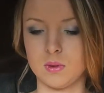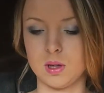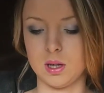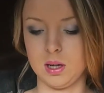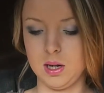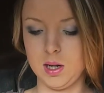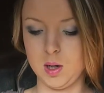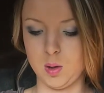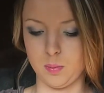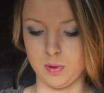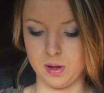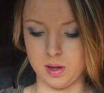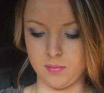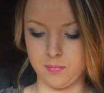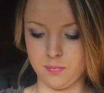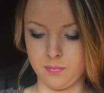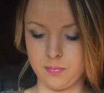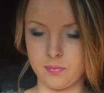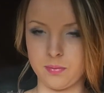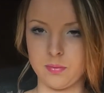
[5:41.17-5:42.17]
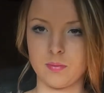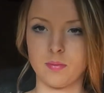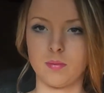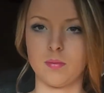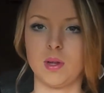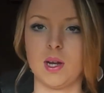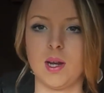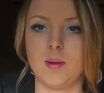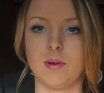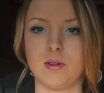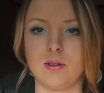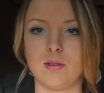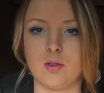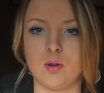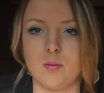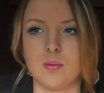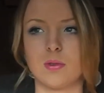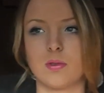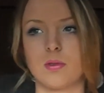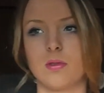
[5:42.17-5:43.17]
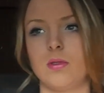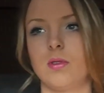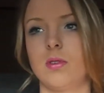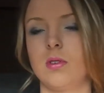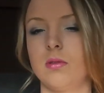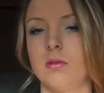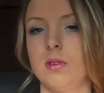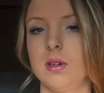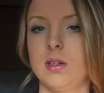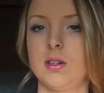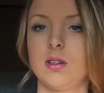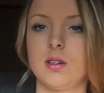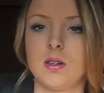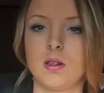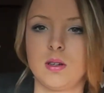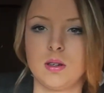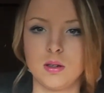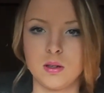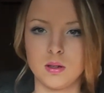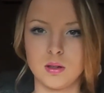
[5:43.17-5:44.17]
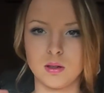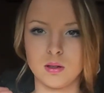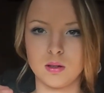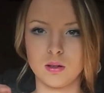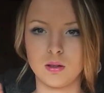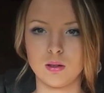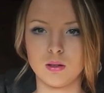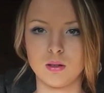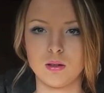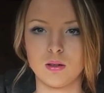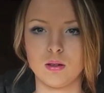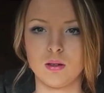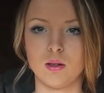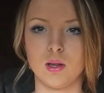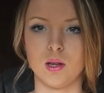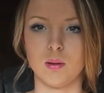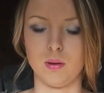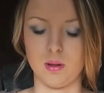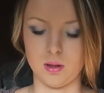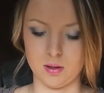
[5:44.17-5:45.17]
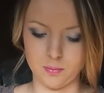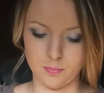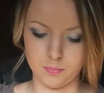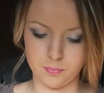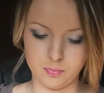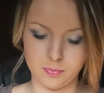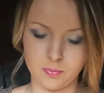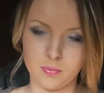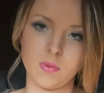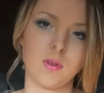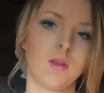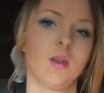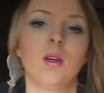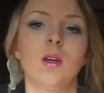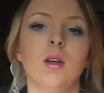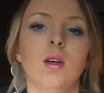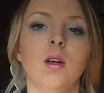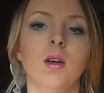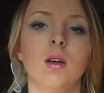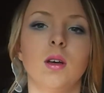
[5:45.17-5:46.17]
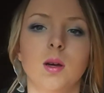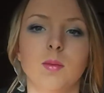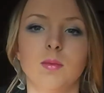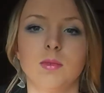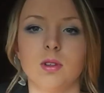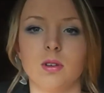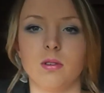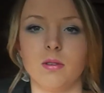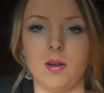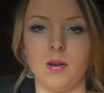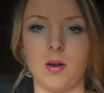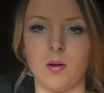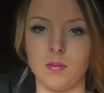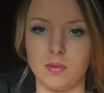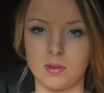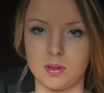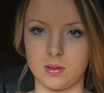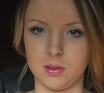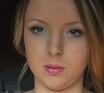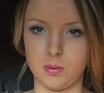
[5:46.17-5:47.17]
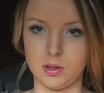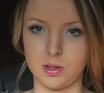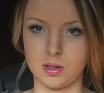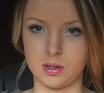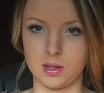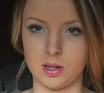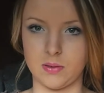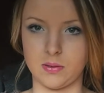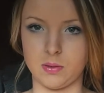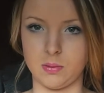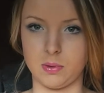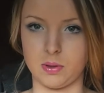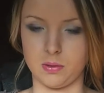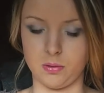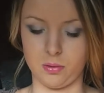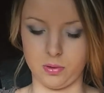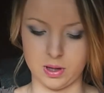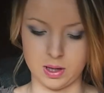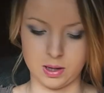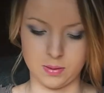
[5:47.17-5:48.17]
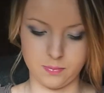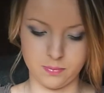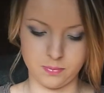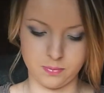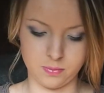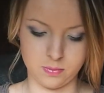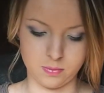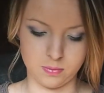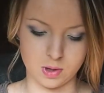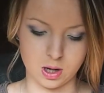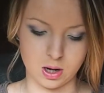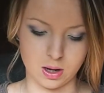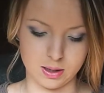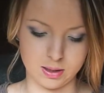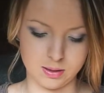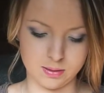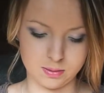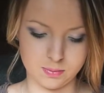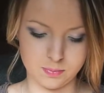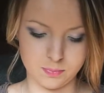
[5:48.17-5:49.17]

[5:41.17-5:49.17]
A little bit. But my top's gone horrid. There we are. I'm sorry, you're just going to have to ignore that light.